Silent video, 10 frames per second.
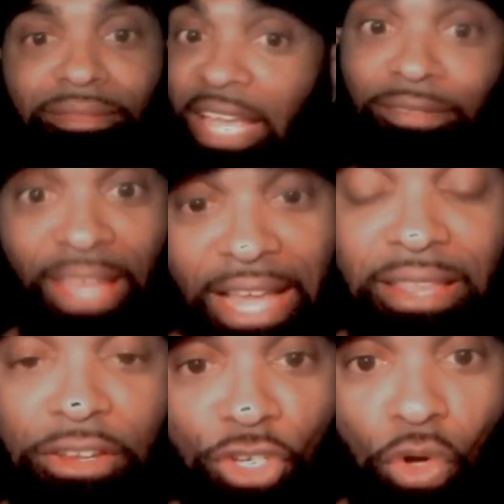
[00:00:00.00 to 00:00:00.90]
Dev the
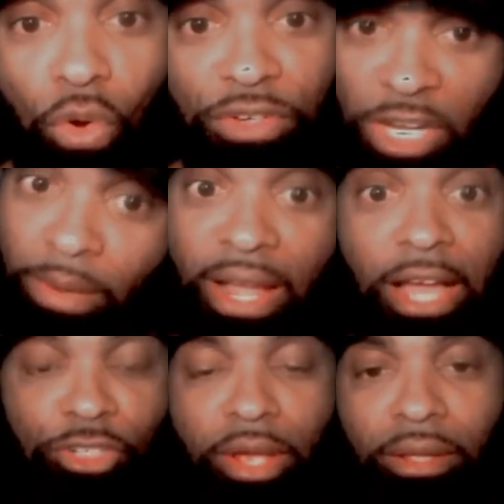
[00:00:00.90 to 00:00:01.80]
A-side is Shakur, send him a
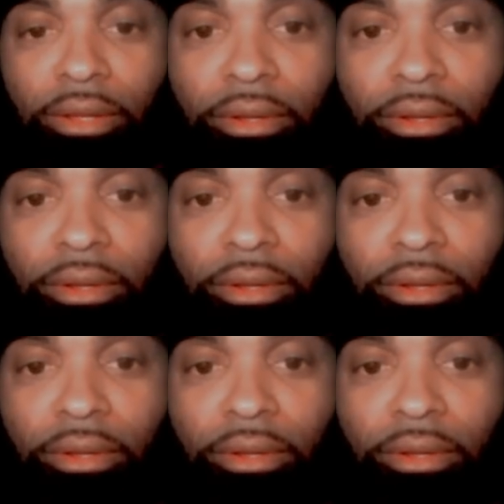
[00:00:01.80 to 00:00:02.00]
contract.